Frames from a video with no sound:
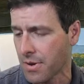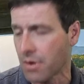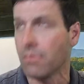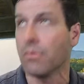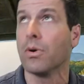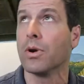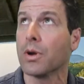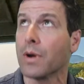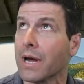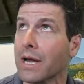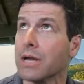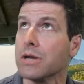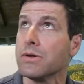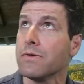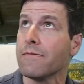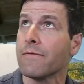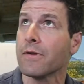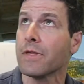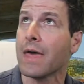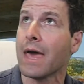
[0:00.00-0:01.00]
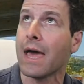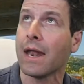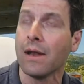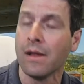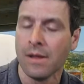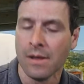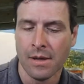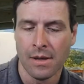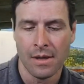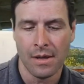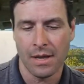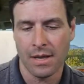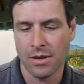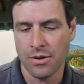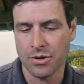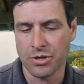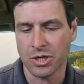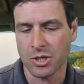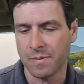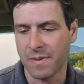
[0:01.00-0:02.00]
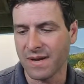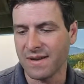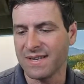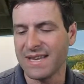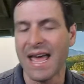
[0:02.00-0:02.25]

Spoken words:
What do I got to do for that? And you just spent